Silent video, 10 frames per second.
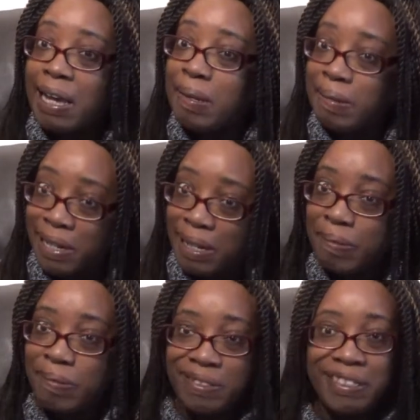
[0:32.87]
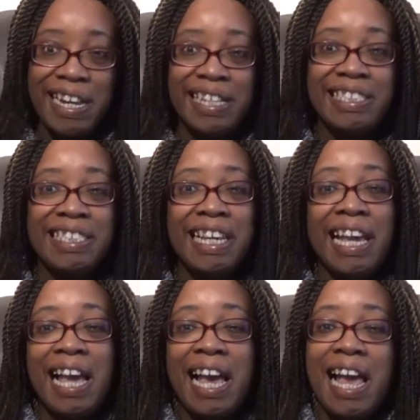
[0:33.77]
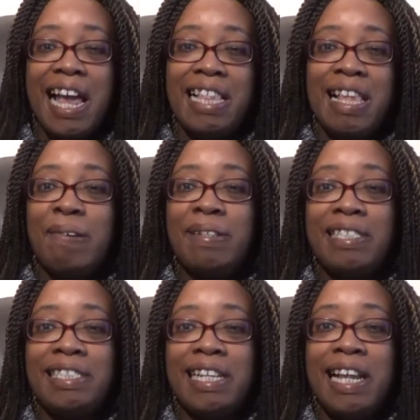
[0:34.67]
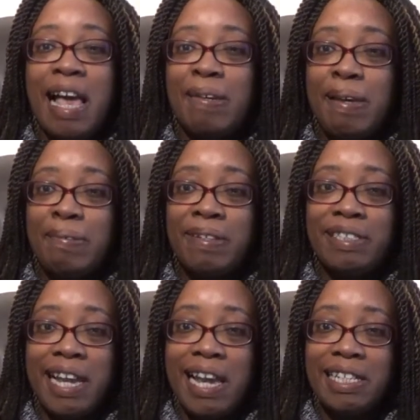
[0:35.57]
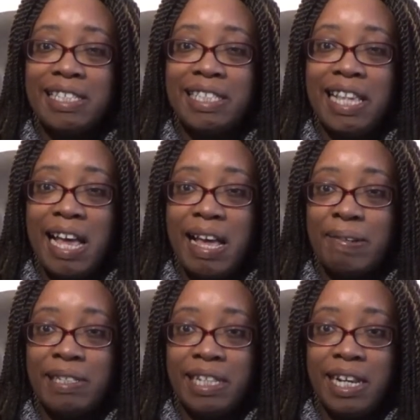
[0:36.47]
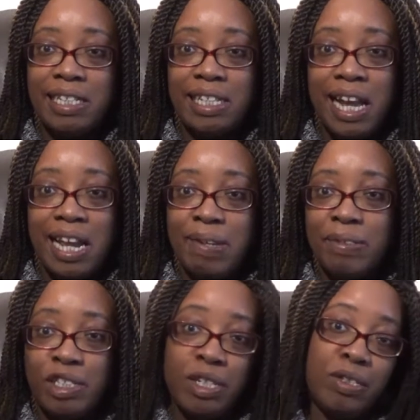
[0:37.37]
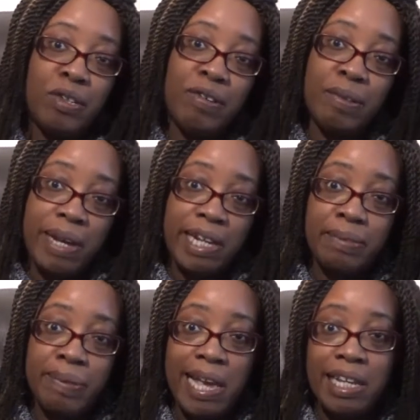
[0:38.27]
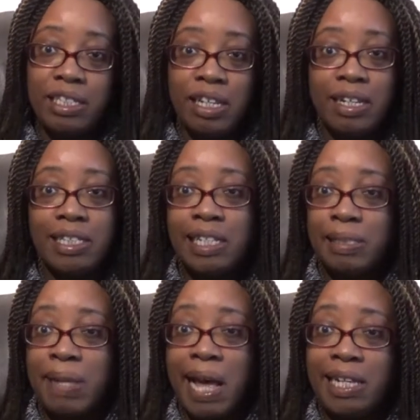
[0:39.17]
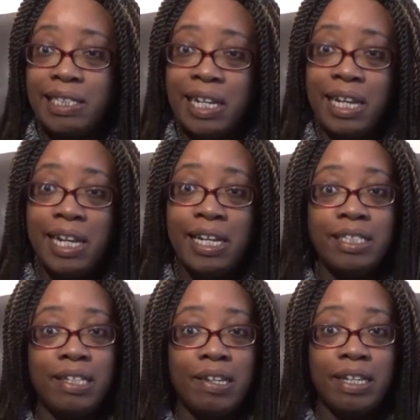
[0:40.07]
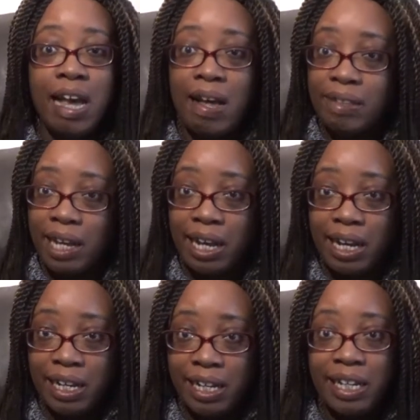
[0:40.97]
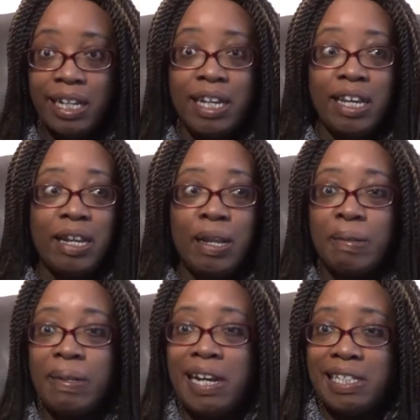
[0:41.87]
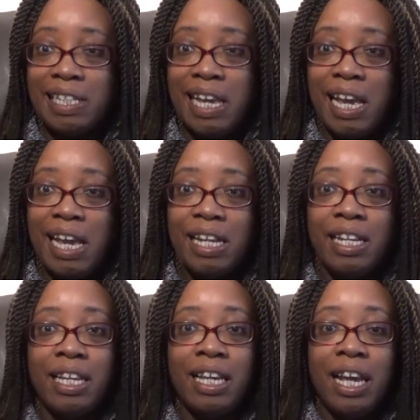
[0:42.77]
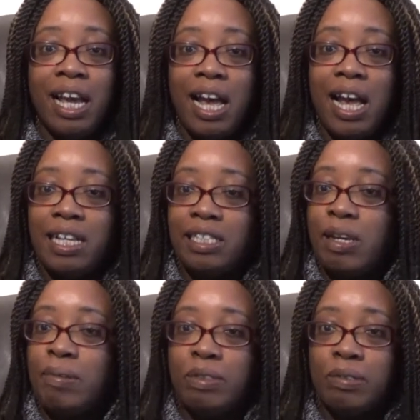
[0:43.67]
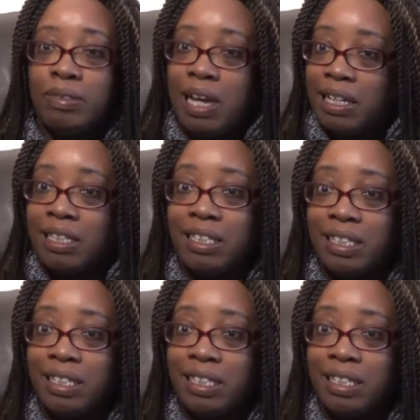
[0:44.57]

Mini project. And that was an 8-week project that we did, and there was a tutorial each week, so you learnt 6 pages, you learnt the cover, you learnt the binding, and it was all done